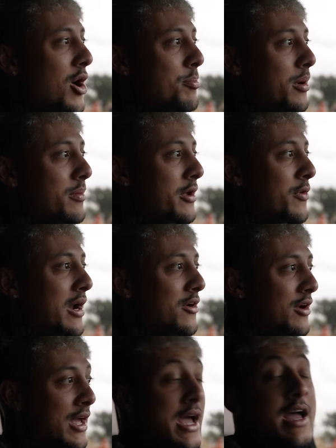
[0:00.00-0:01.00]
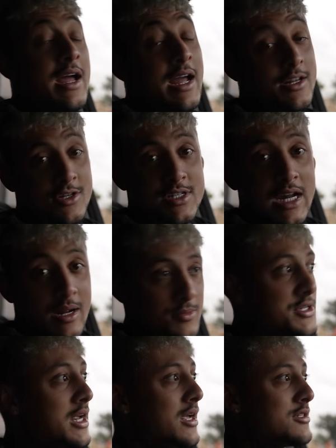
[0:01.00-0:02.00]
public record and just like i'm
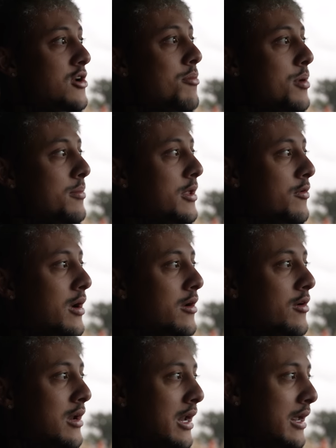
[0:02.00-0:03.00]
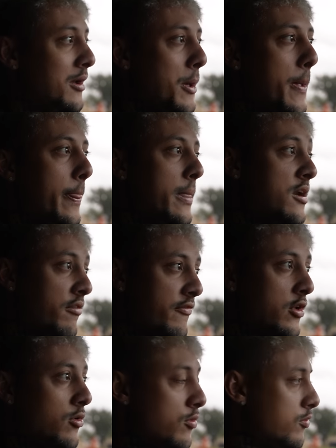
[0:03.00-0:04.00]
saying it's all public record like in a
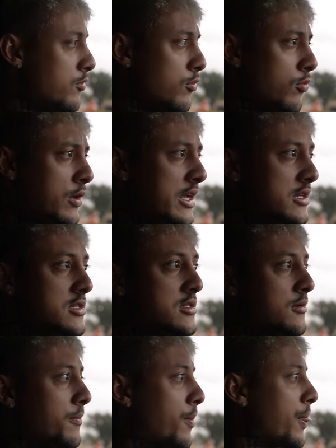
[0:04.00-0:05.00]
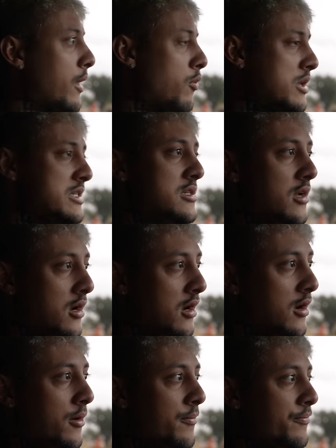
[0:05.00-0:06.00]
few weeks once
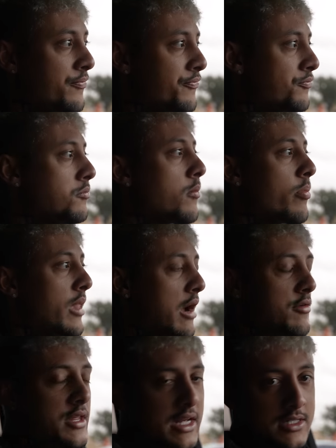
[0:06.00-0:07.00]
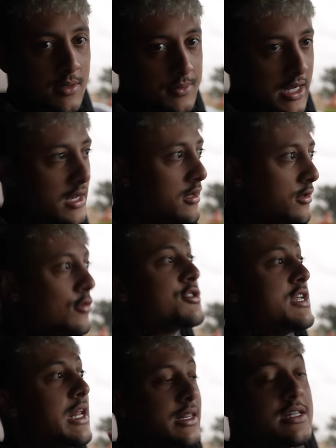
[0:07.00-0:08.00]
um everything gets updated you'll
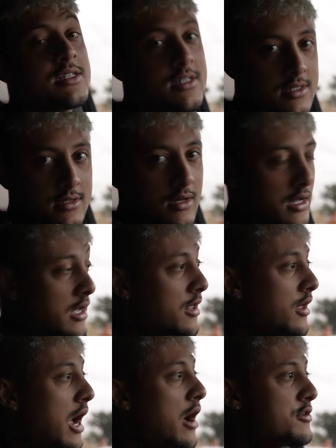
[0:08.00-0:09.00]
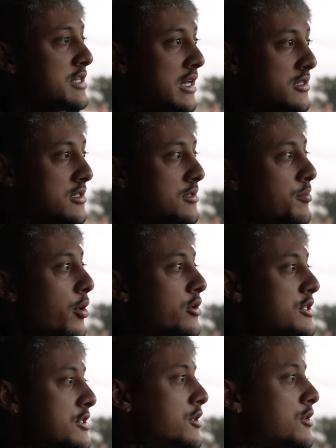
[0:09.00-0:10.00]
see that this is a house that's
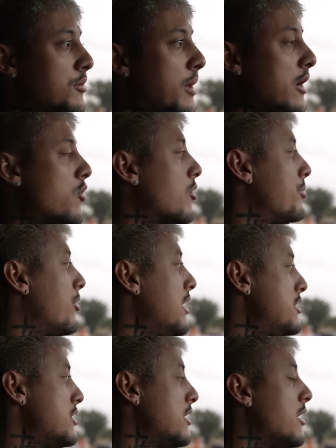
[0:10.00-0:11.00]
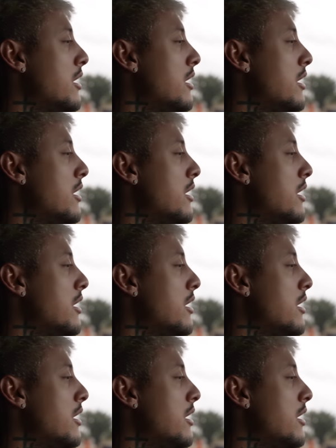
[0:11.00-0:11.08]
purchased under my corporation.